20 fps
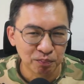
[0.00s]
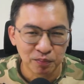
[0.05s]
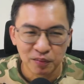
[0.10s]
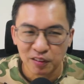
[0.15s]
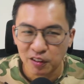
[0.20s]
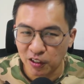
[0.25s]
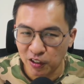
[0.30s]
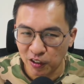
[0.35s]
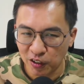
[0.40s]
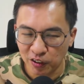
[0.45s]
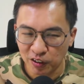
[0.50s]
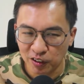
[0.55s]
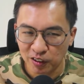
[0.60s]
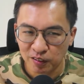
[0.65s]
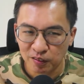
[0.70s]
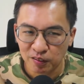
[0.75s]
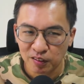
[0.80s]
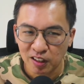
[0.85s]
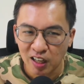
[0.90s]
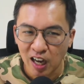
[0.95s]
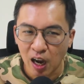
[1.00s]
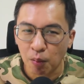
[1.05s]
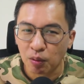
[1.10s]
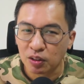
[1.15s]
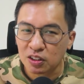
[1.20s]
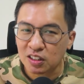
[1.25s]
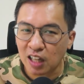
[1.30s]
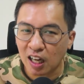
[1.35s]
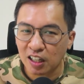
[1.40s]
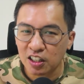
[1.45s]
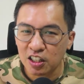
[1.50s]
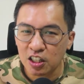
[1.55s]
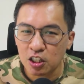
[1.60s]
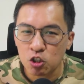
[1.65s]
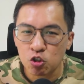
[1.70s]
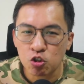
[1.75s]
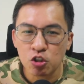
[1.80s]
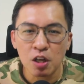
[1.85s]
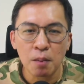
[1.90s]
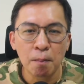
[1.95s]
Here, I will study
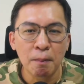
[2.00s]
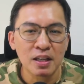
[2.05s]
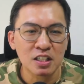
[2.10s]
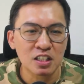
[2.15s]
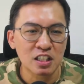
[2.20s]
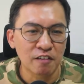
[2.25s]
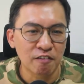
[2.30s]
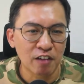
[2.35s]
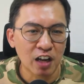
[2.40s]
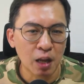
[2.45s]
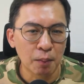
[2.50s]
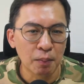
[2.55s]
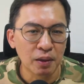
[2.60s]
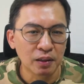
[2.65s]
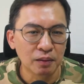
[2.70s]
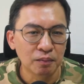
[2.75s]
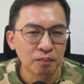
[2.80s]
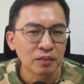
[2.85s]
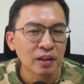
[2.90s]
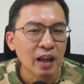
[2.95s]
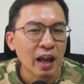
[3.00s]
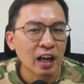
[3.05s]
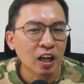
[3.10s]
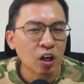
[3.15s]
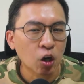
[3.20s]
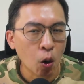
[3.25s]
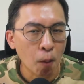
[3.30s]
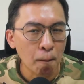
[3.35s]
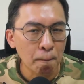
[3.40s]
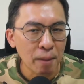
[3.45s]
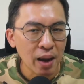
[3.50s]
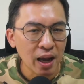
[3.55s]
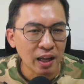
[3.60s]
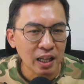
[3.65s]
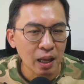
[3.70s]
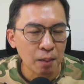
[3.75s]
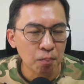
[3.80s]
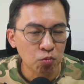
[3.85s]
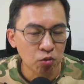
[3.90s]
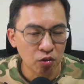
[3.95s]
3 mixed developments and compare
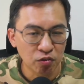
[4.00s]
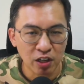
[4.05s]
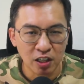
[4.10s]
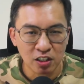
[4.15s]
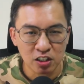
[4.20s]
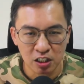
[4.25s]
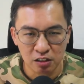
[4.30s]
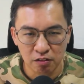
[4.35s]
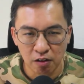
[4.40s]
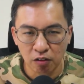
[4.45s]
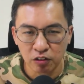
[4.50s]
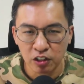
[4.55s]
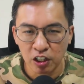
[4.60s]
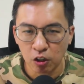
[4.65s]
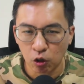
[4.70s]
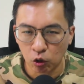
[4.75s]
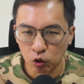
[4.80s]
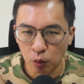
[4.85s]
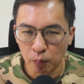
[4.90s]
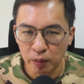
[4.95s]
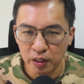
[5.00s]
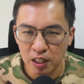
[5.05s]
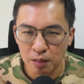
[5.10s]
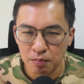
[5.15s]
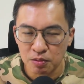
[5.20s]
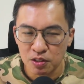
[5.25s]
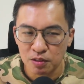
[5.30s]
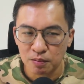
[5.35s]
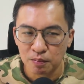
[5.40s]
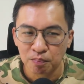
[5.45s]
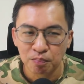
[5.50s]
them with their surrounding condominiums.